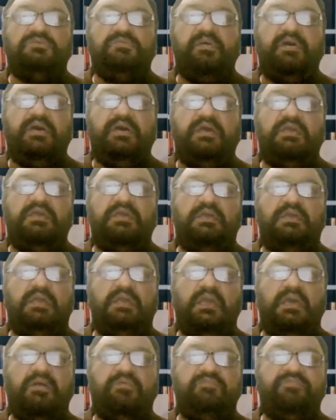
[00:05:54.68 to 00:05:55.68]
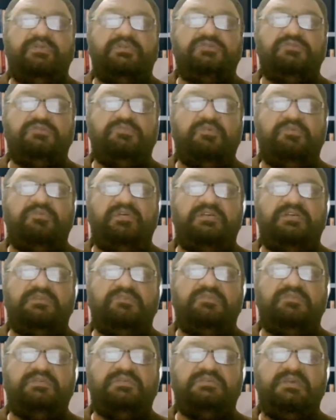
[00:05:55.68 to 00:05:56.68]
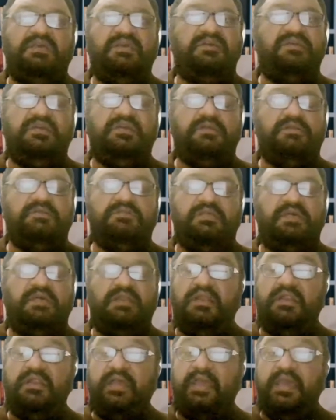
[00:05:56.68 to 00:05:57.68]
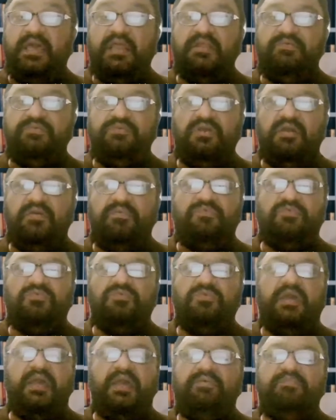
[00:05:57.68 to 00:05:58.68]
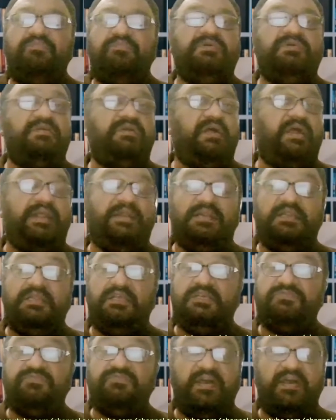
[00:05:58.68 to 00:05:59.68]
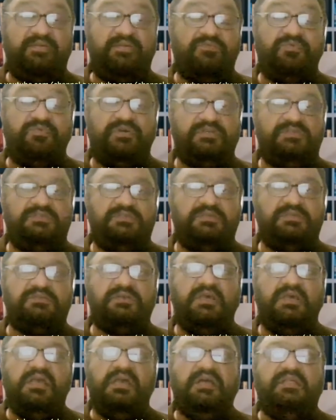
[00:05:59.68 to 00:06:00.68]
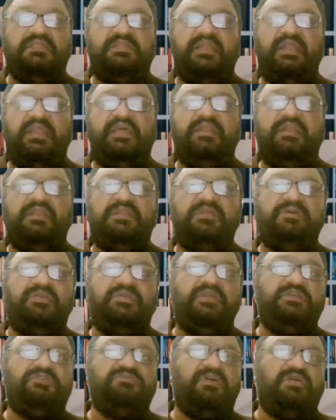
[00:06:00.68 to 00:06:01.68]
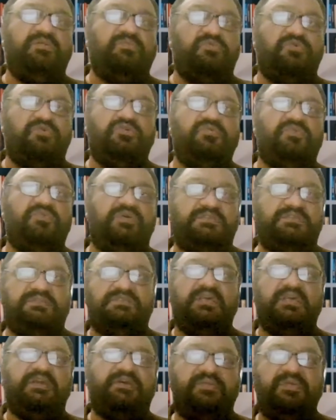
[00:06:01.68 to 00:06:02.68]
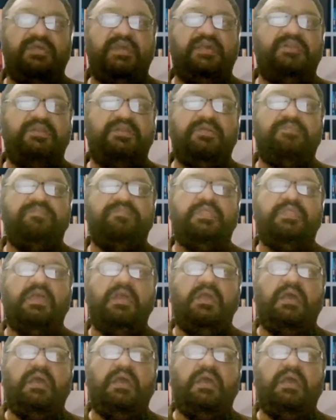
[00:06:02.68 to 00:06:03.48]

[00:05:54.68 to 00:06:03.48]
So my MPhil supervisor was saying, if they're not enough, we have to have at least 5 questions. Then I increased one more question I created,